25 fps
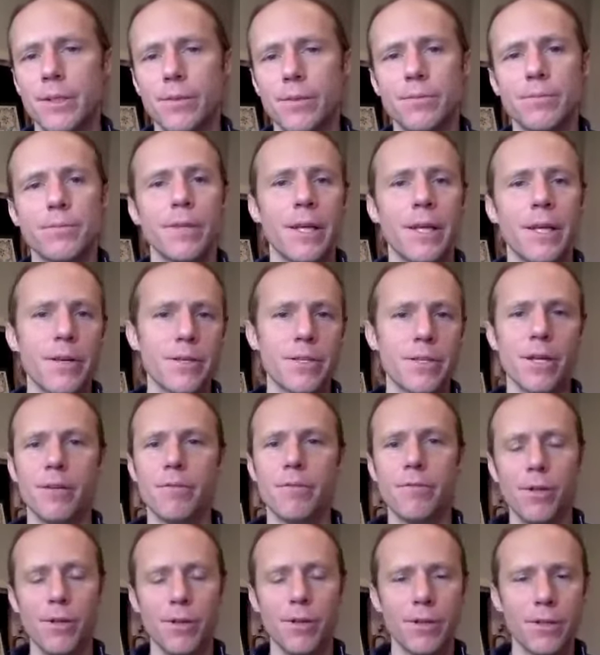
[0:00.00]
like you said,
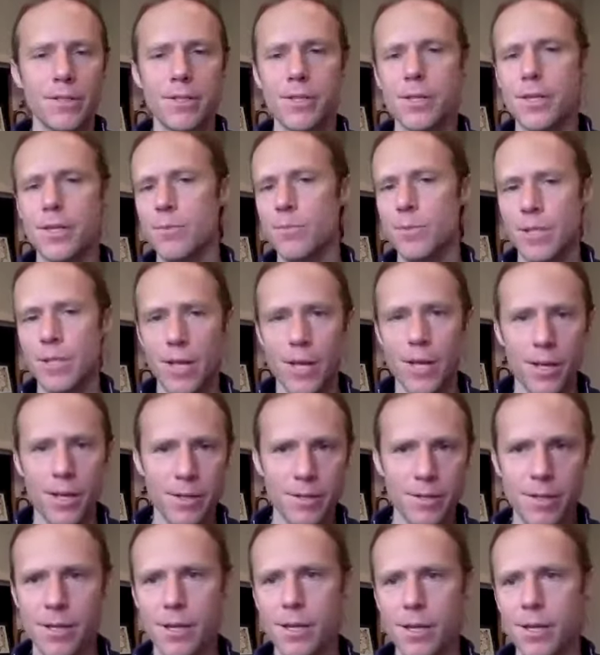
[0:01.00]
falling asleep, staying
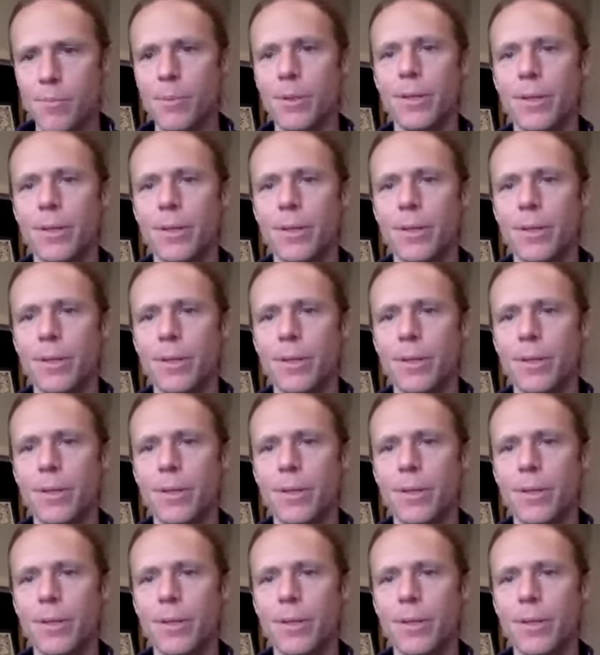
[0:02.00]
asleep?